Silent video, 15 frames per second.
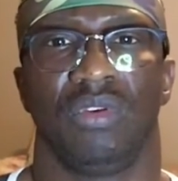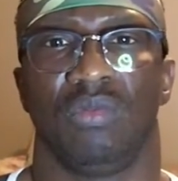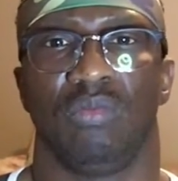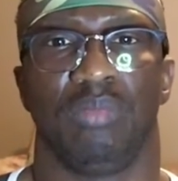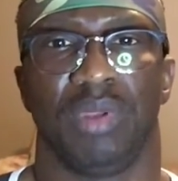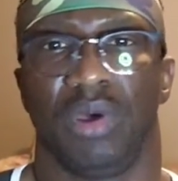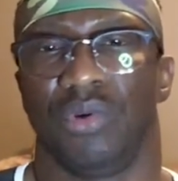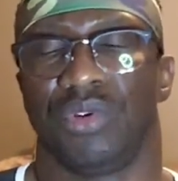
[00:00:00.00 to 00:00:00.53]

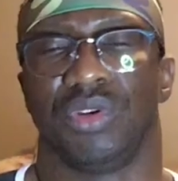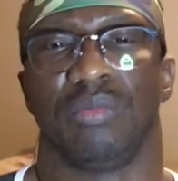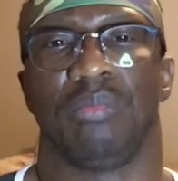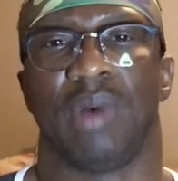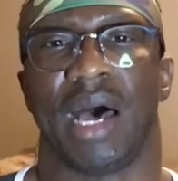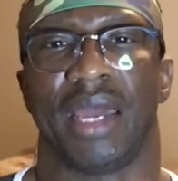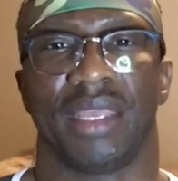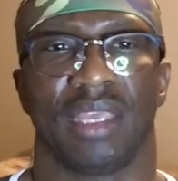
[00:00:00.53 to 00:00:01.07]
blow your
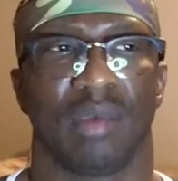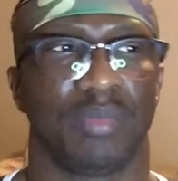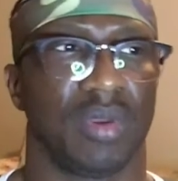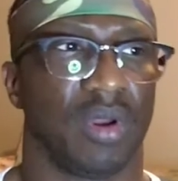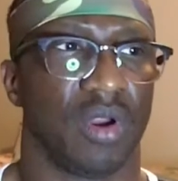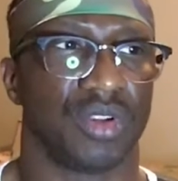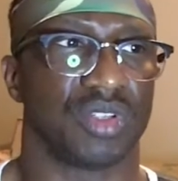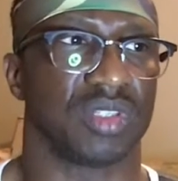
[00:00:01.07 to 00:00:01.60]
body up, you
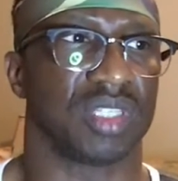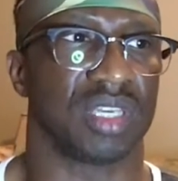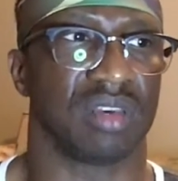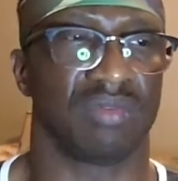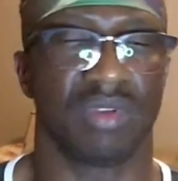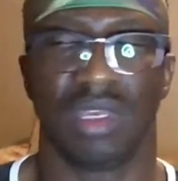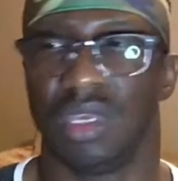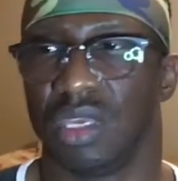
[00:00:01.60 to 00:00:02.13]
hurt yourself,
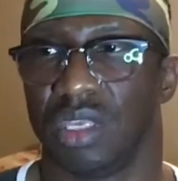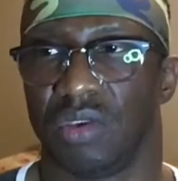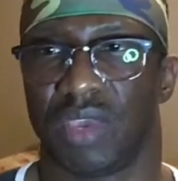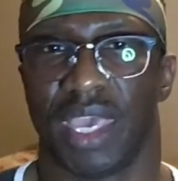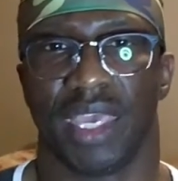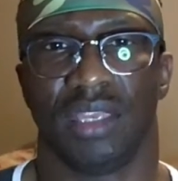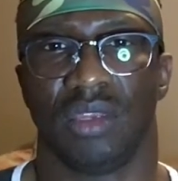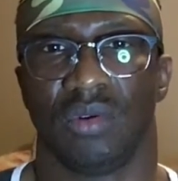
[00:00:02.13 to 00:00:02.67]
you
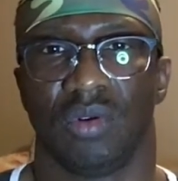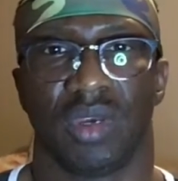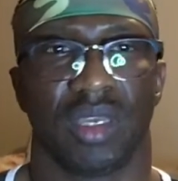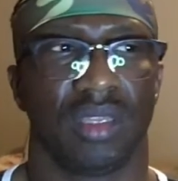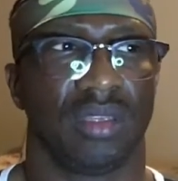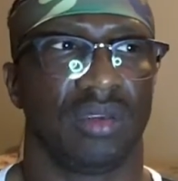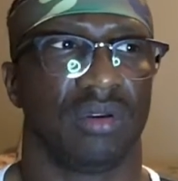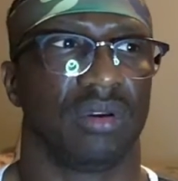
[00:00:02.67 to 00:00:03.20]
can't do
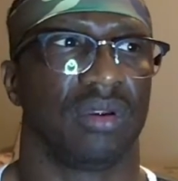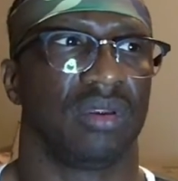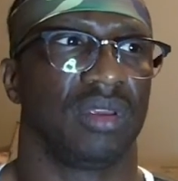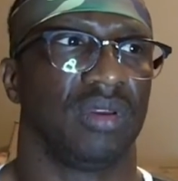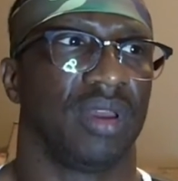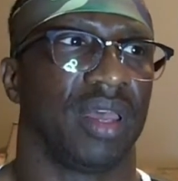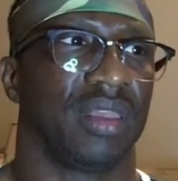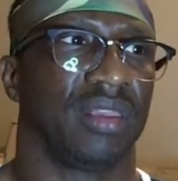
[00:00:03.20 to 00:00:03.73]
it,
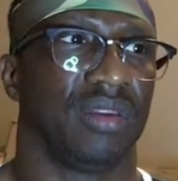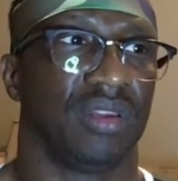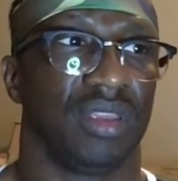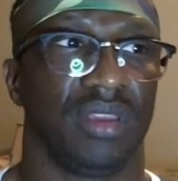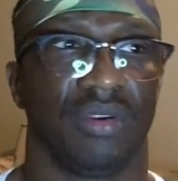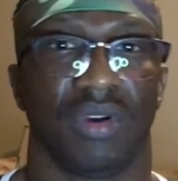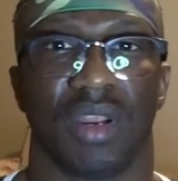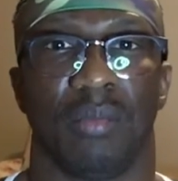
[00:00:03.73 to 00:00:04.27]

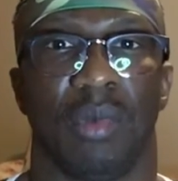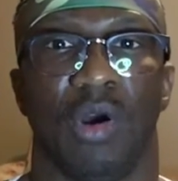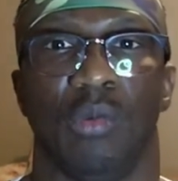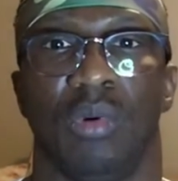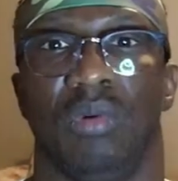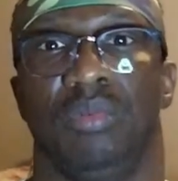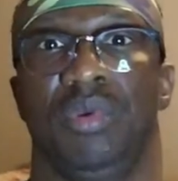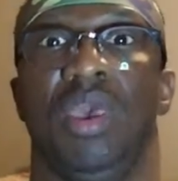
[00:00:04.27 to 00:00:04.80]
you're
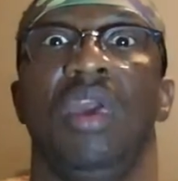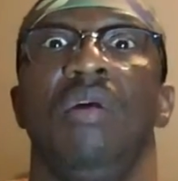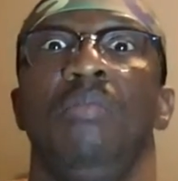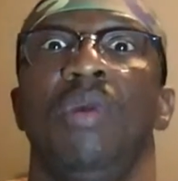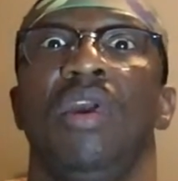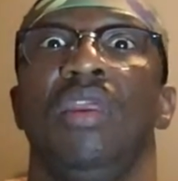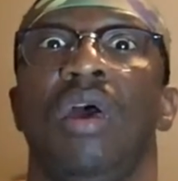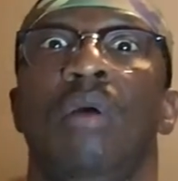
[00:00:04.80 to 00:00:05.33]
immobile. Yeah,
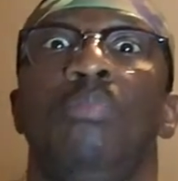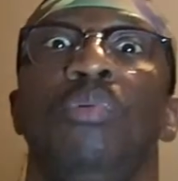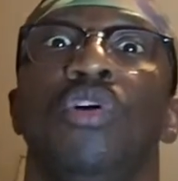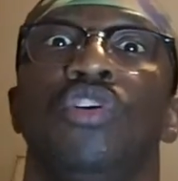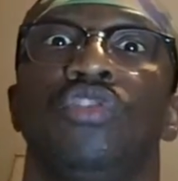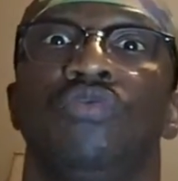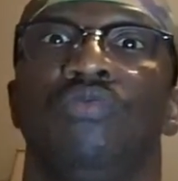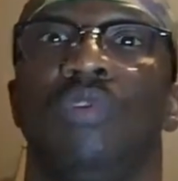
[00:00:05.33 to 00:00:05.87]
man, I
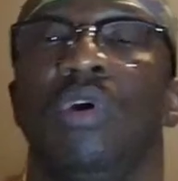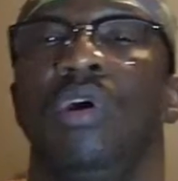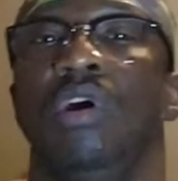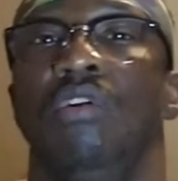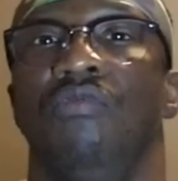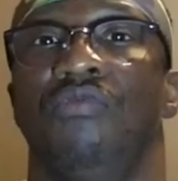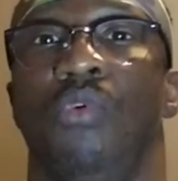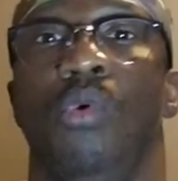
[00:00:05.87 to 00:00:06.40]
bench
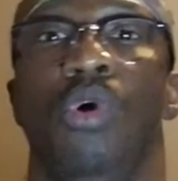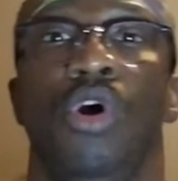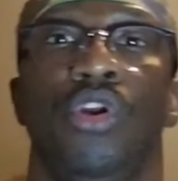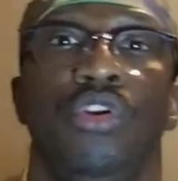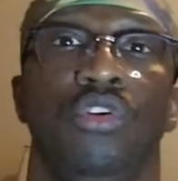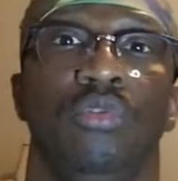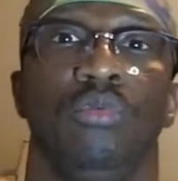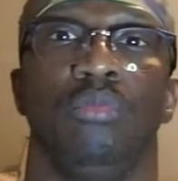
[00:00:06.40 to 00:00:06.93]

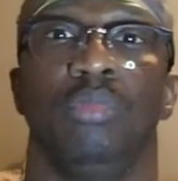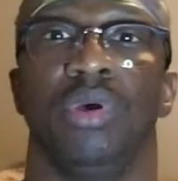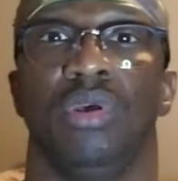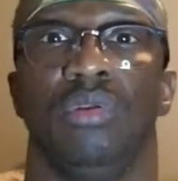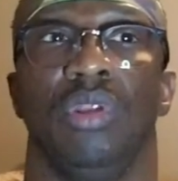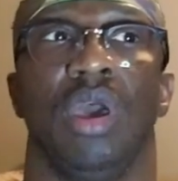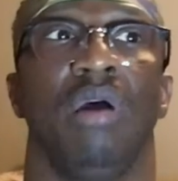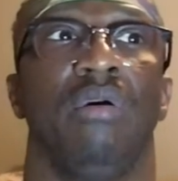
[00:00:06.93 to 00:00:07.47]
400, but
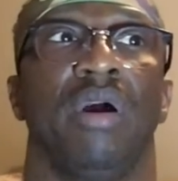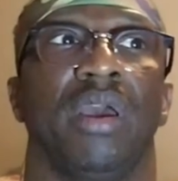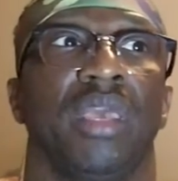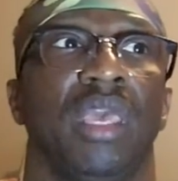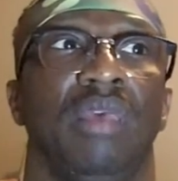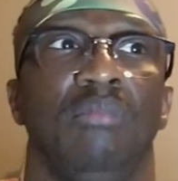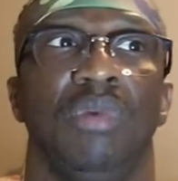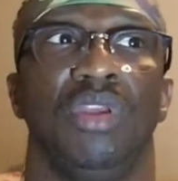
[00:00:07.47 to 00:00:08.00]
now I
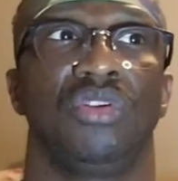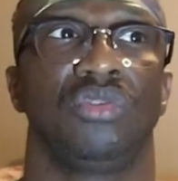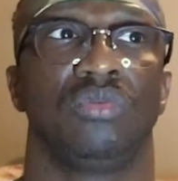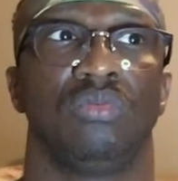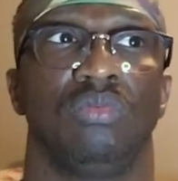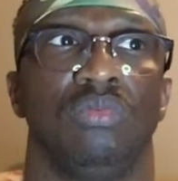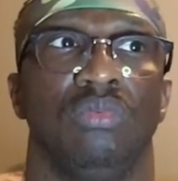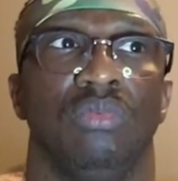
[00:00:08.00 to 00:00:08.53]
can't bench
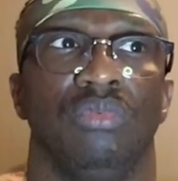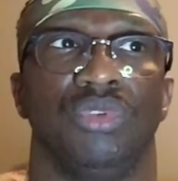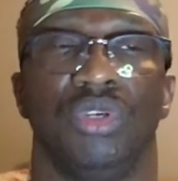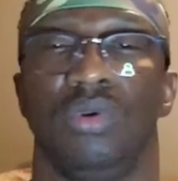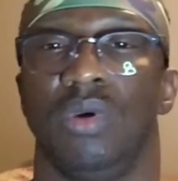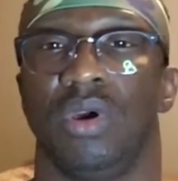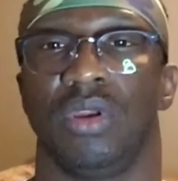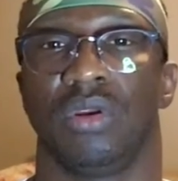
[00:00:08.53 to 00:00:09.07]

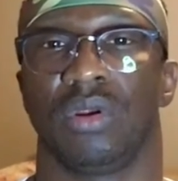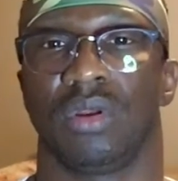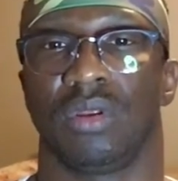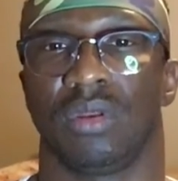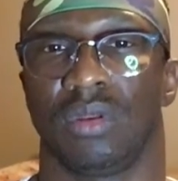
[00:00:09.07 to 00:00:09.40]
200.